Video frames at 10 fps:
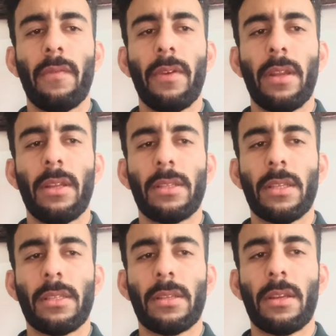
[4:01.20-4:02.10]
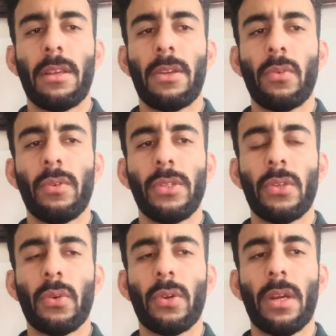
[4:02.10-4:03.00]
where necessary to
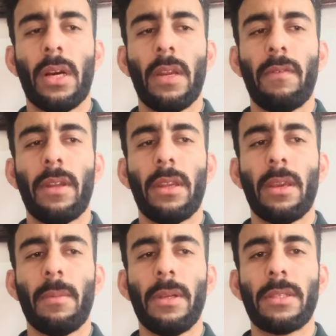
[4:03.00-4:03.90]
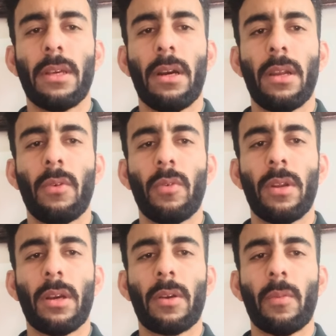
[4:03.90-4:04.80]
ensure all variables are
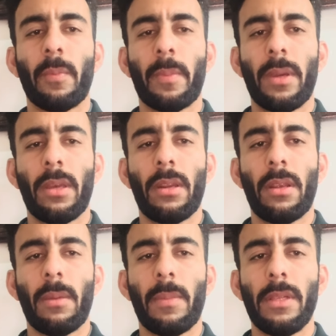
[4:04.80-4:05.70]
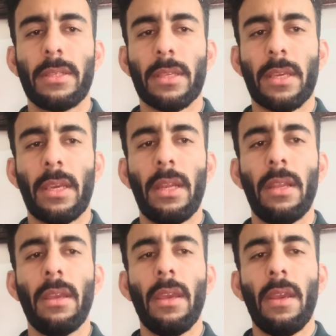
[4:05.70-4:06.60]
on a comparable scale,
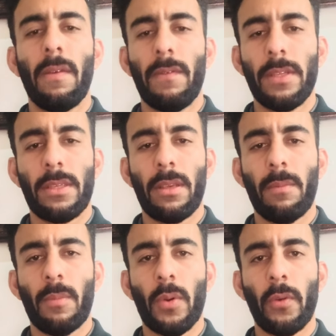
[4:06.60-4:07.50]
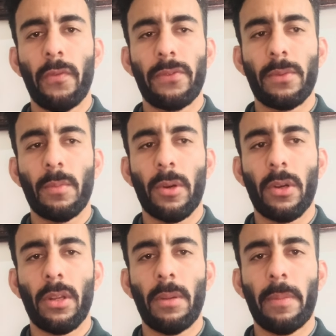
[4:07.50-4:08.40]
which improves
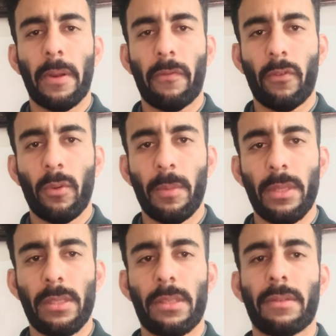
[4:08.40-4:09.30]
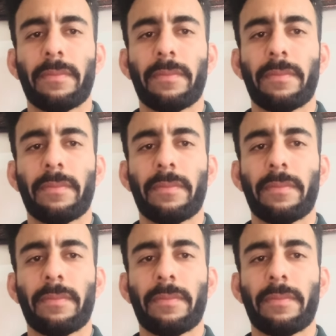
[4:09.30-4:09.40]
model performance.